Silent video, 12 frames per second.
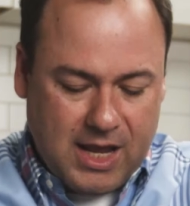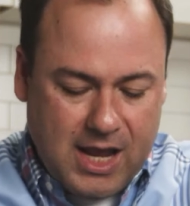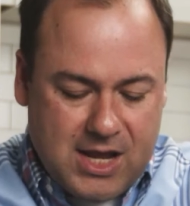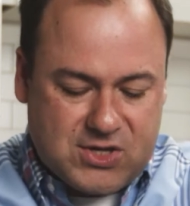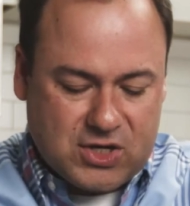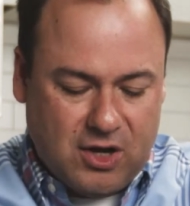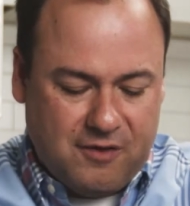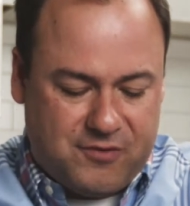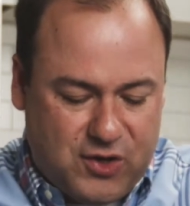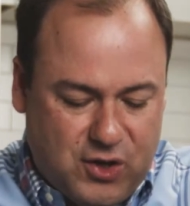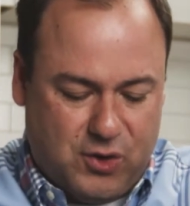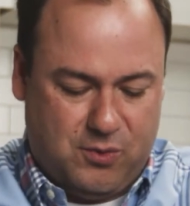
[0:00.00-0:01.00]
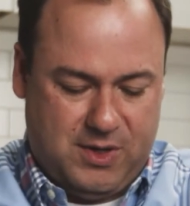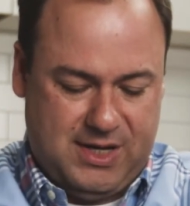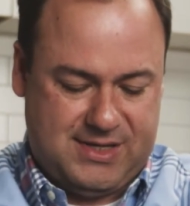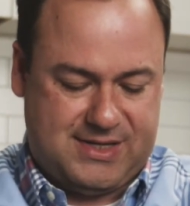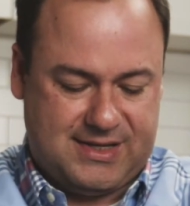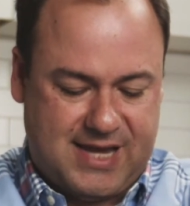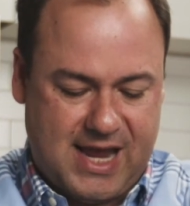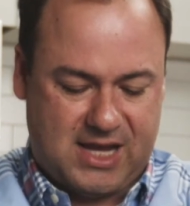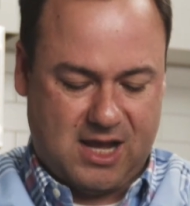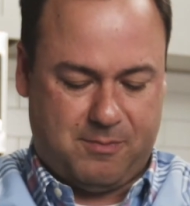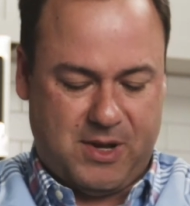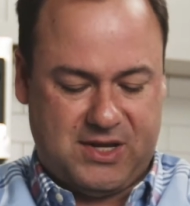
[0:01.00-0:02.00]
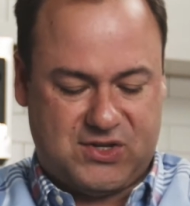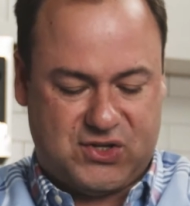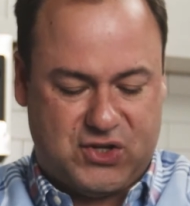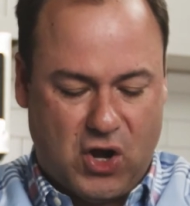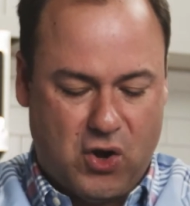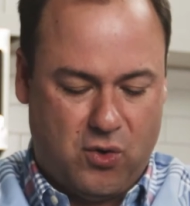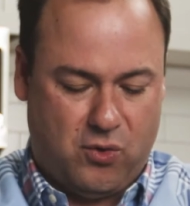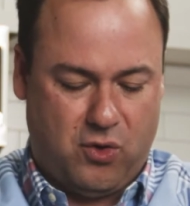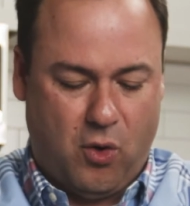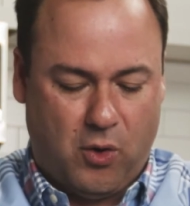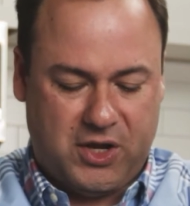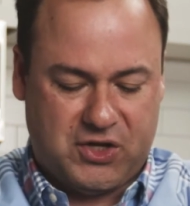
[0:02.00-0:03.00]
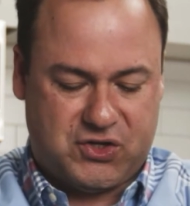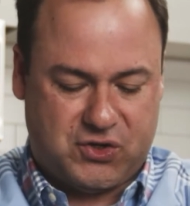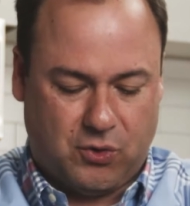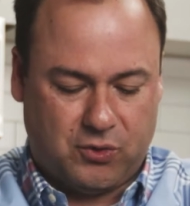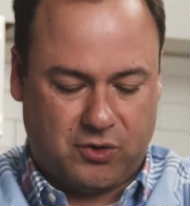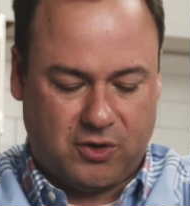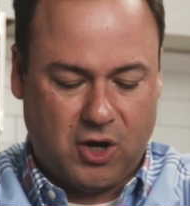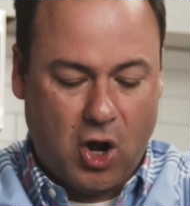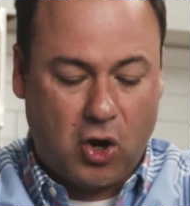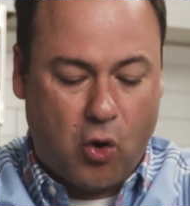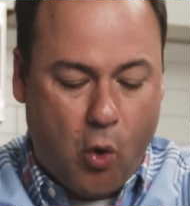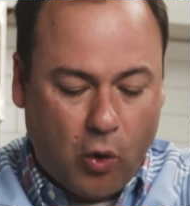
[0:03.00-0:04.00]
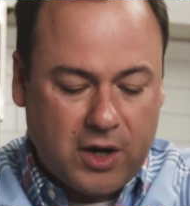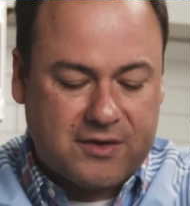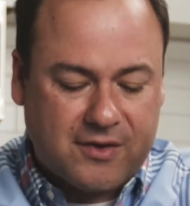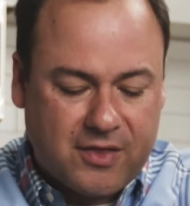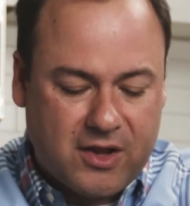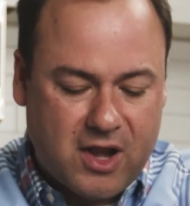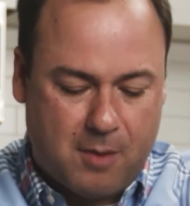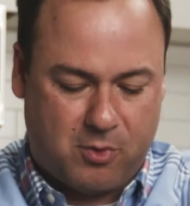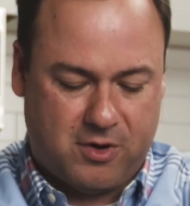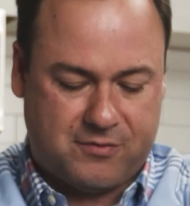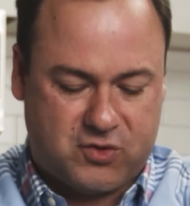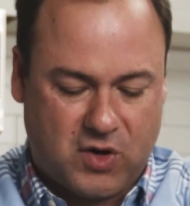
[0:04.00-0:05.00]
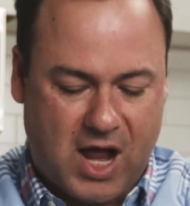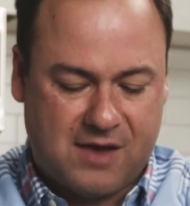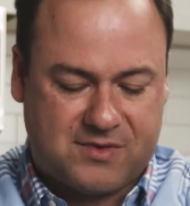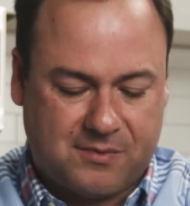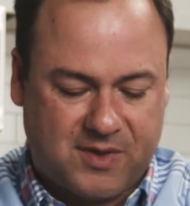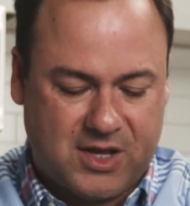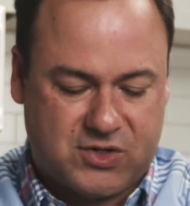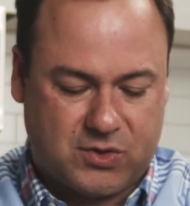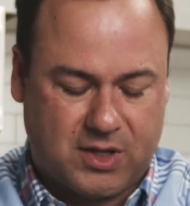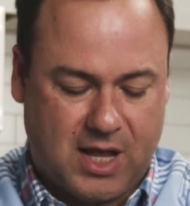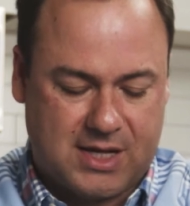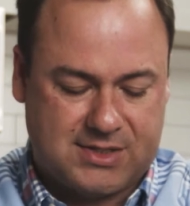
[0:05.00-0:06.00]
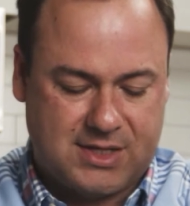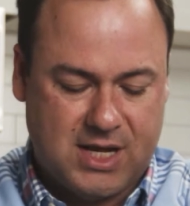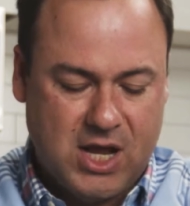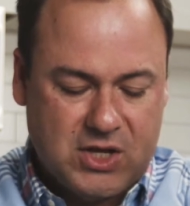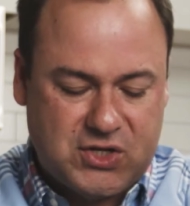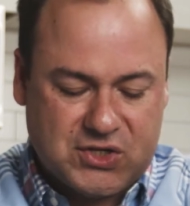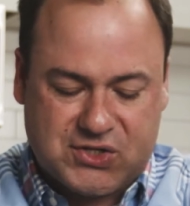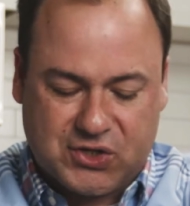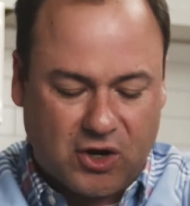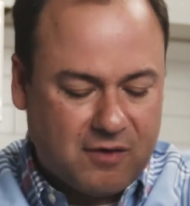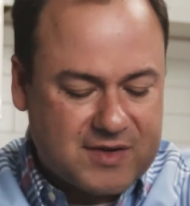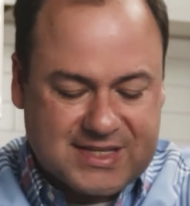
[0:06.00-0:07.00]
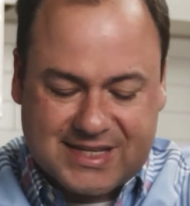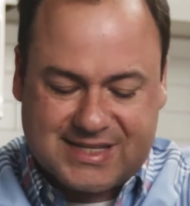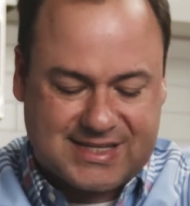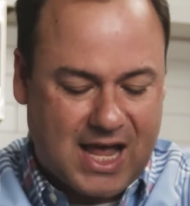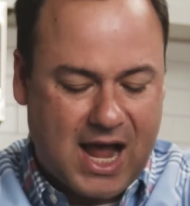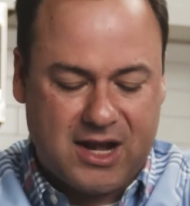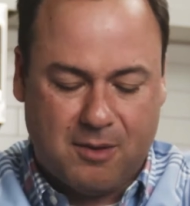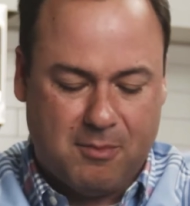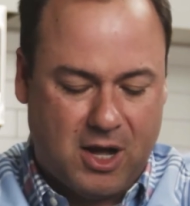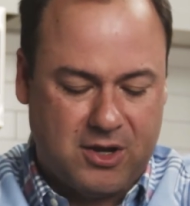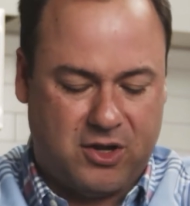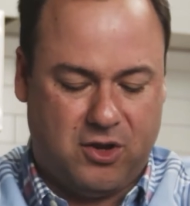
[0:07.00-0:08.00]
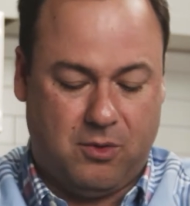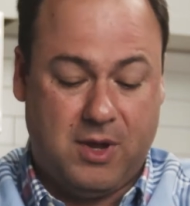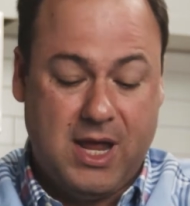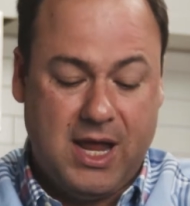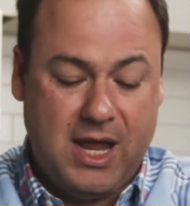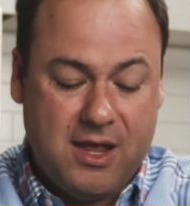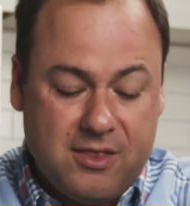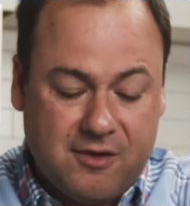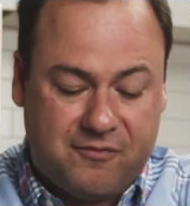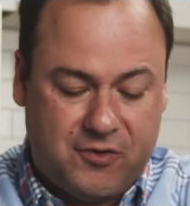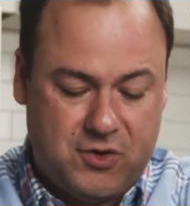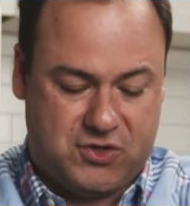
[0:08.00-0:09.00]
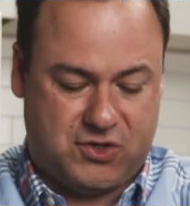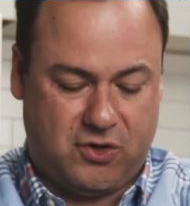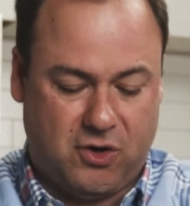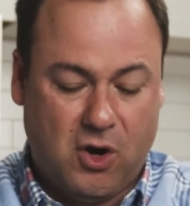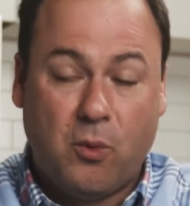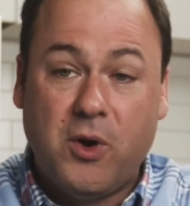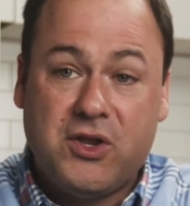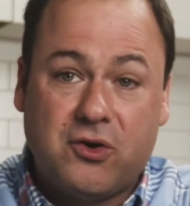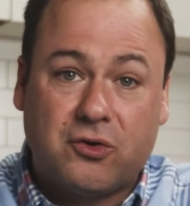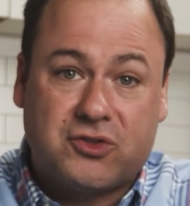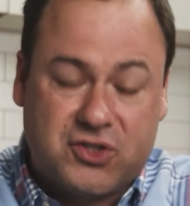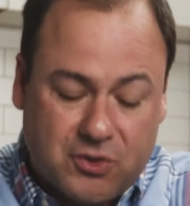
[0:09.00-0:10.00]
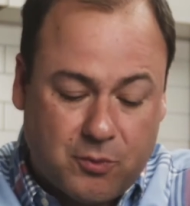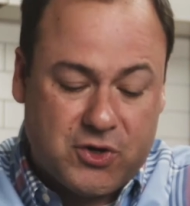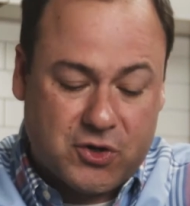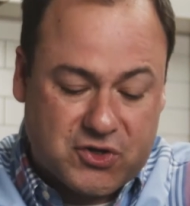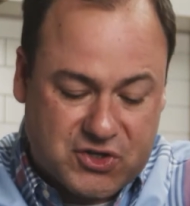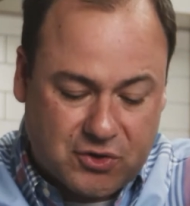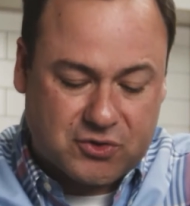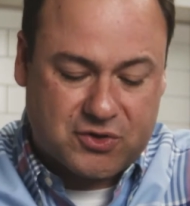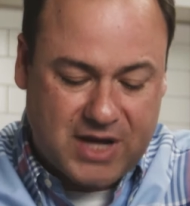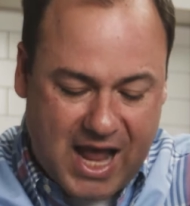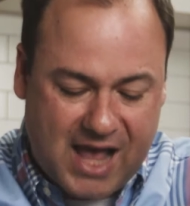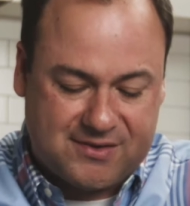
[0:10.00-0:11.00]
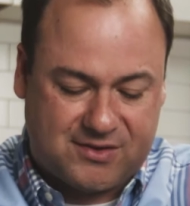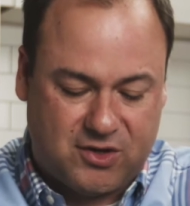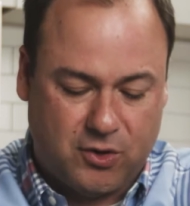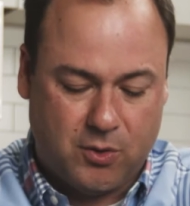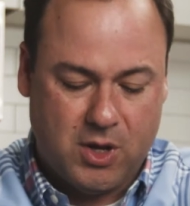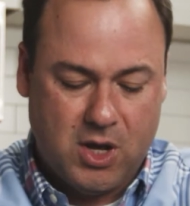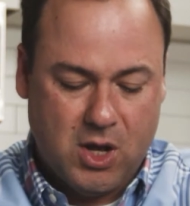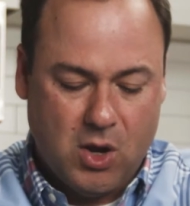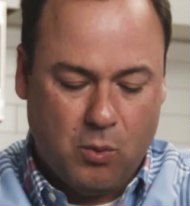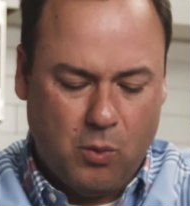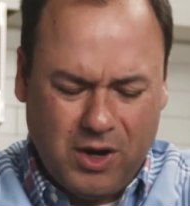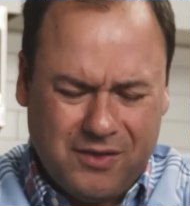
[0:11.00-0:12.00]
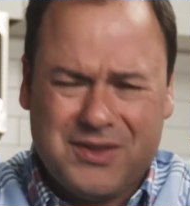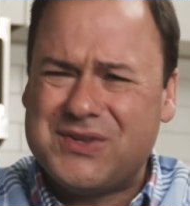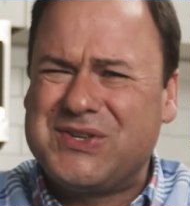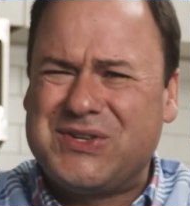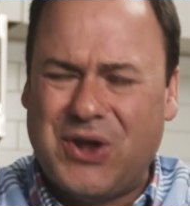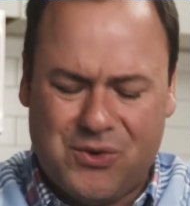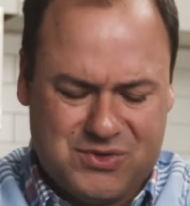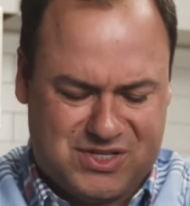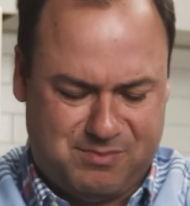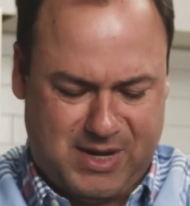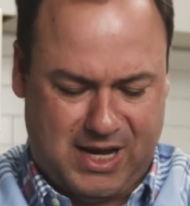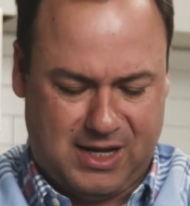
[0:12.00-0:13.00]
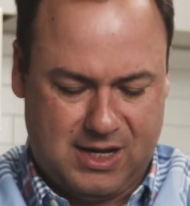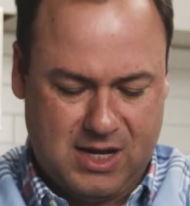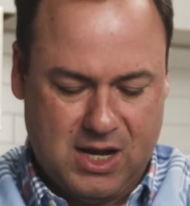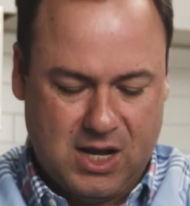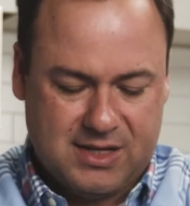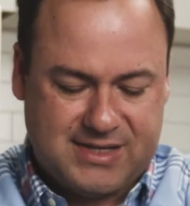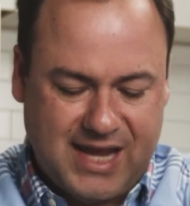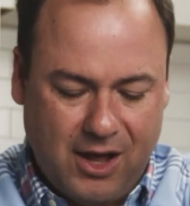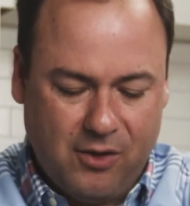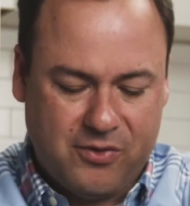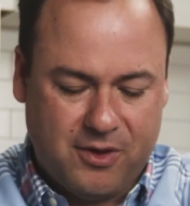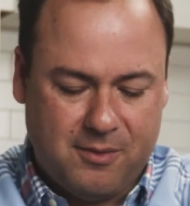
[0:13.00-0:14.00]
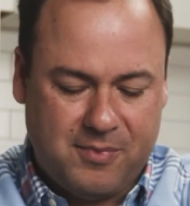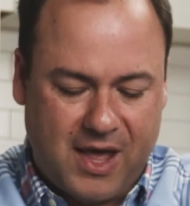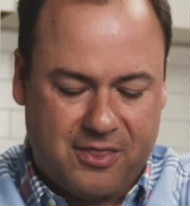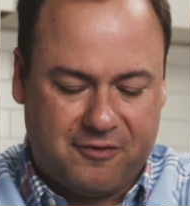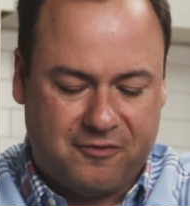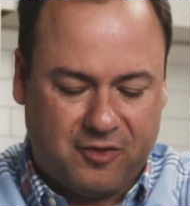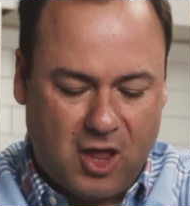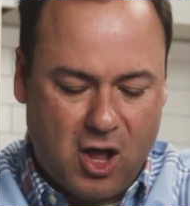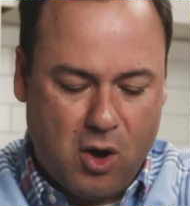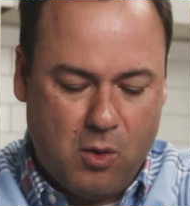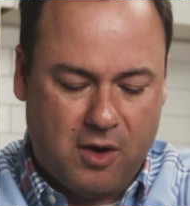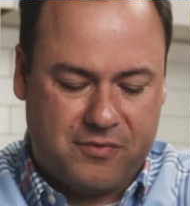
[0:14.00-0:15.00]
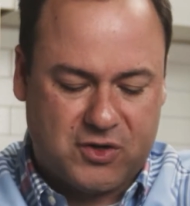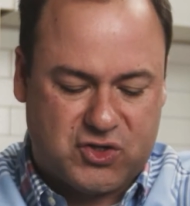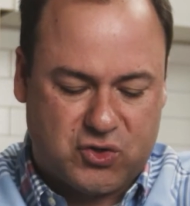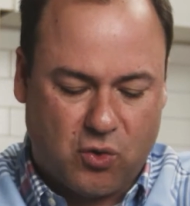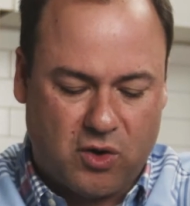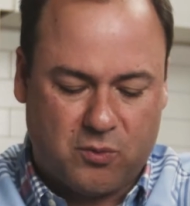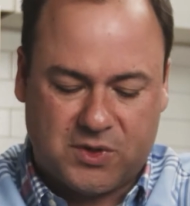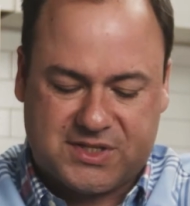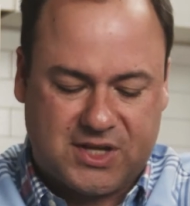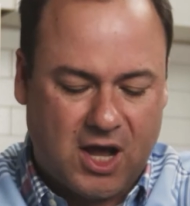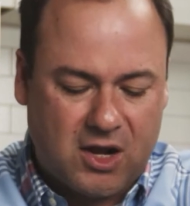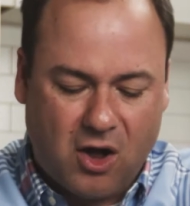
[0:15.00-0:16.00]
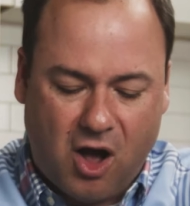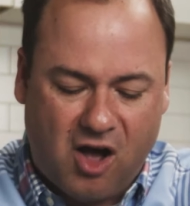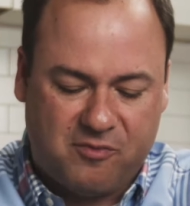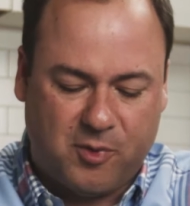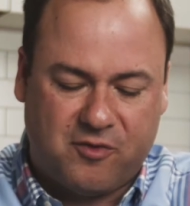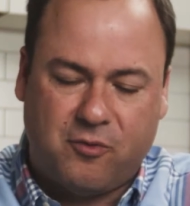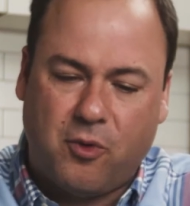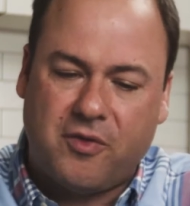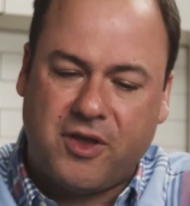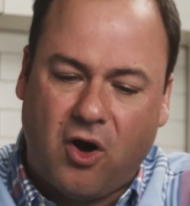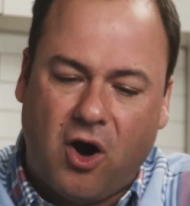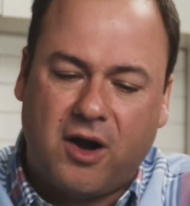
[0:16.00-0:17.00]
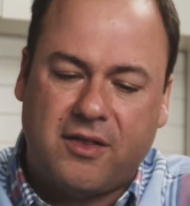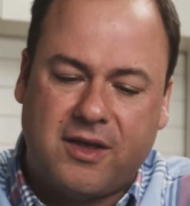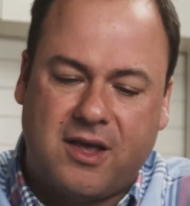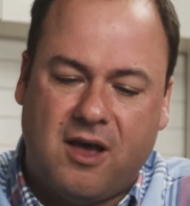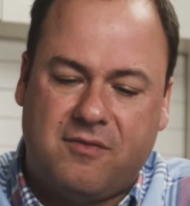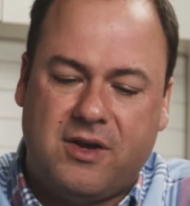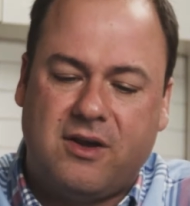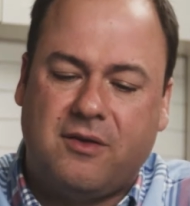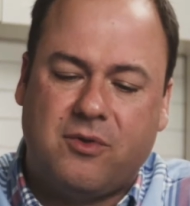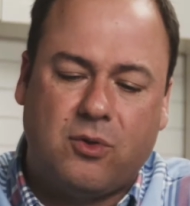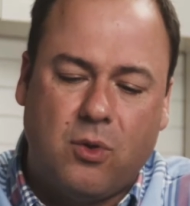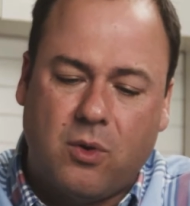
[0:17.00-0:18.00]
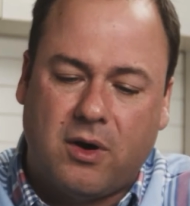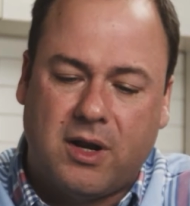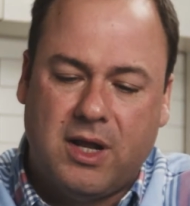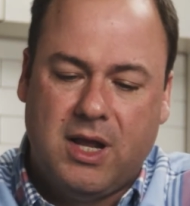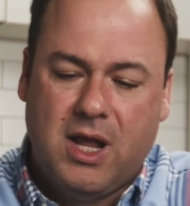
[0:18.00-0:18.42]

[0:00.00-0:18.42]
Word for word: Each of you is to take up a stone on his shoulder, according to the number of tribes of the Israelites, to serve as a sign among you. In the future, when your children ask you, what do these stones mean? Tell them that the flow of the Jordan was cut off before the Ark of the Covenant of the Lord.